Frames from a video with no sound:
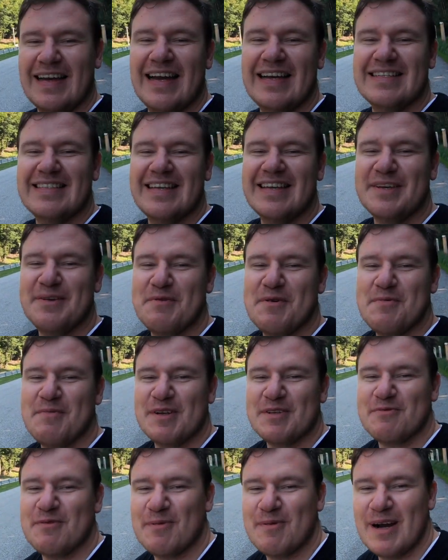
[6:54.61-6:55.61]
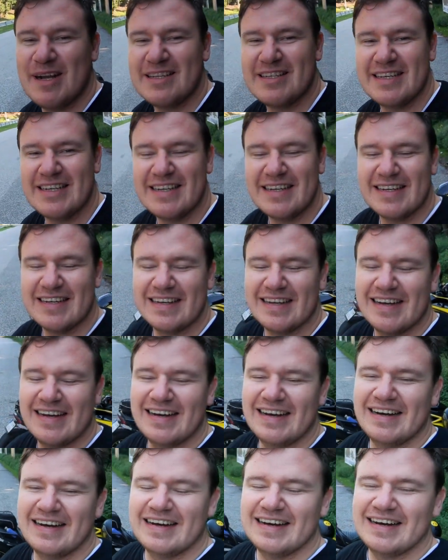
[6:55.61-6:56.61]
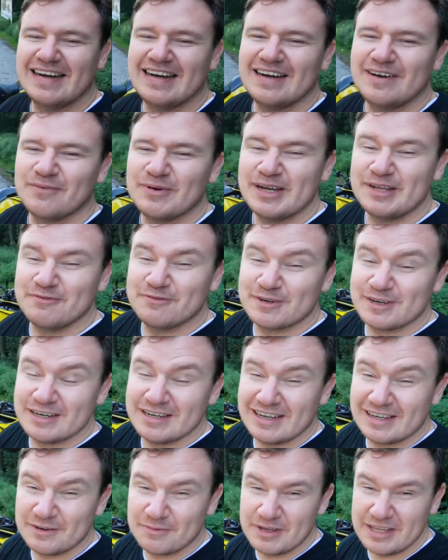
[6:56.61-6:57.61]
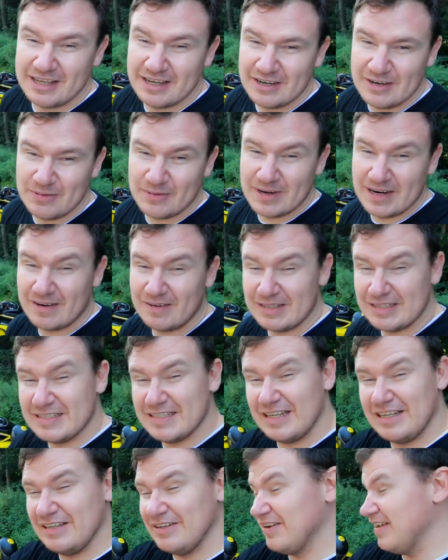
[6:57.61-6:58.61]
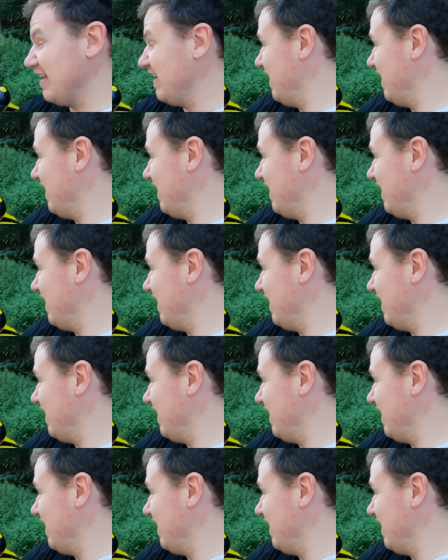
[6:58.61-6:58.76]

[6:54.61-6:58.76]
Guys, thank you very much for watching. Wait for another video where I will tell you